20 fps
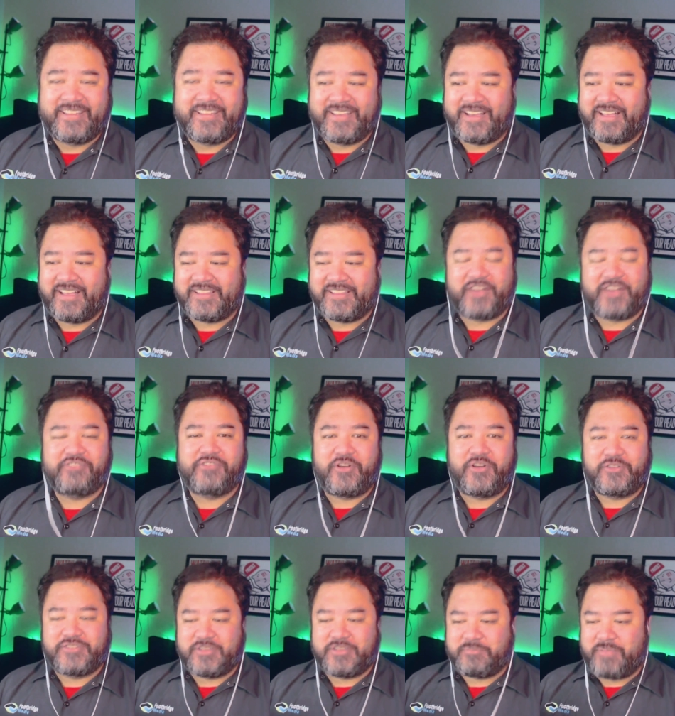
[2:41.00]
uh, a lot of
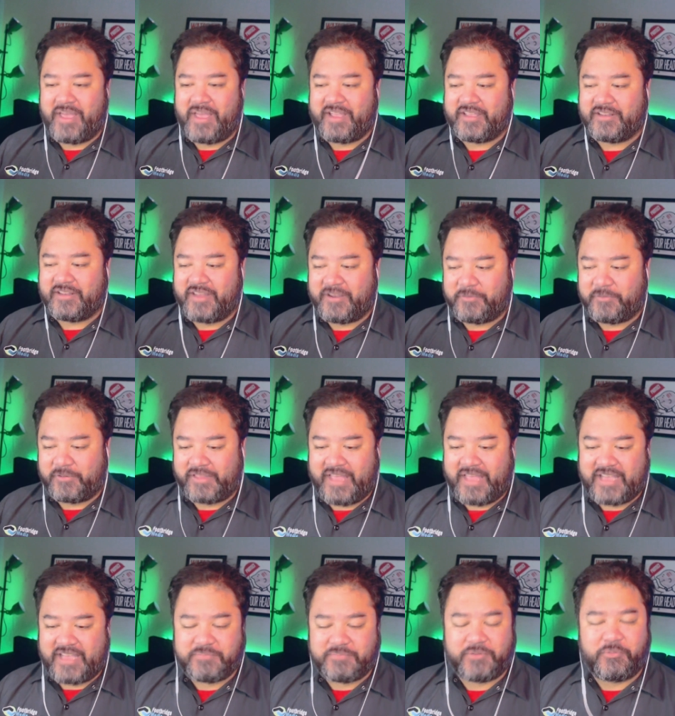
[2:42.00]
folks sit back and, and
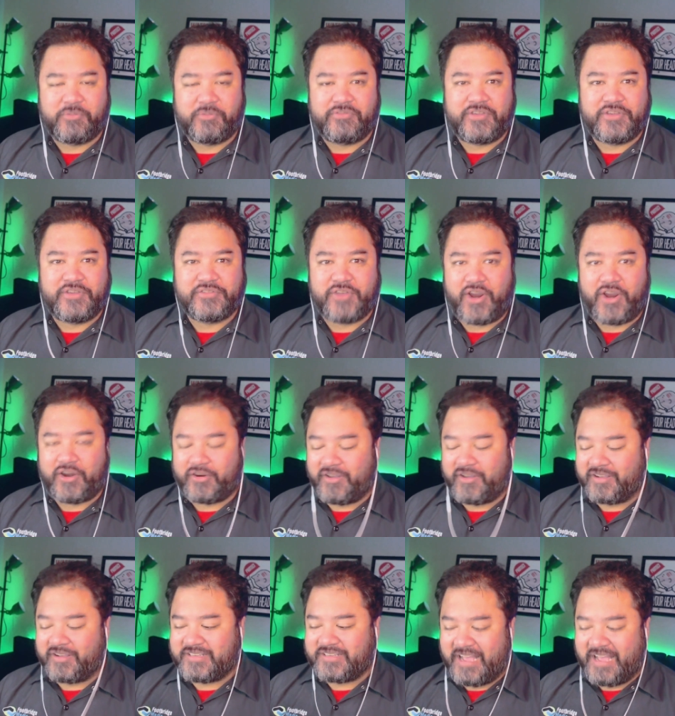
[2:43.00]
relax, but reviews are a,